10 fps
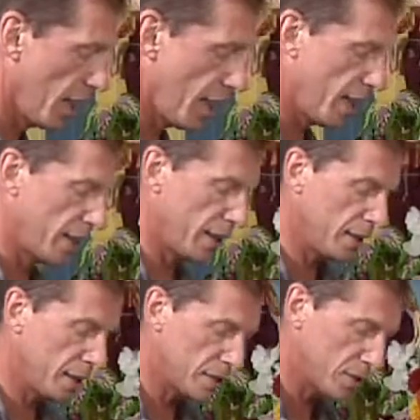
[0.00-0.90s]
And
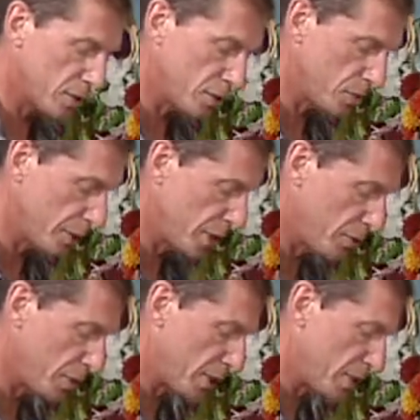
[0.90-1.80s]
in this too, we need
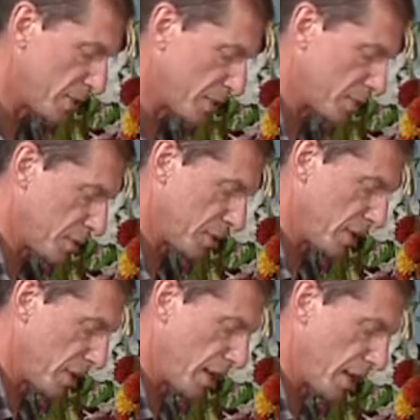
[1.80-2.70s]
1 teaspoon
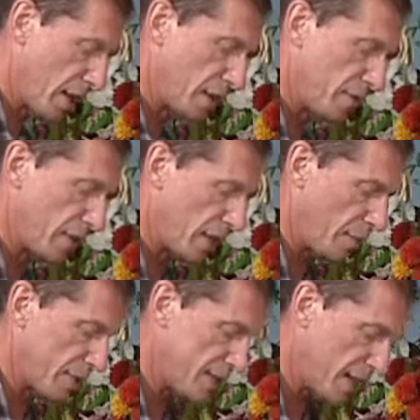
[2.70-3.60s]
of
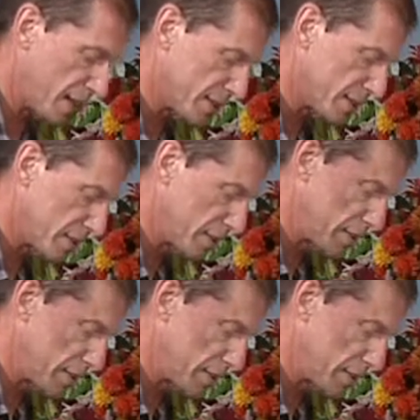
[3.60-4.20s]
lemon zest.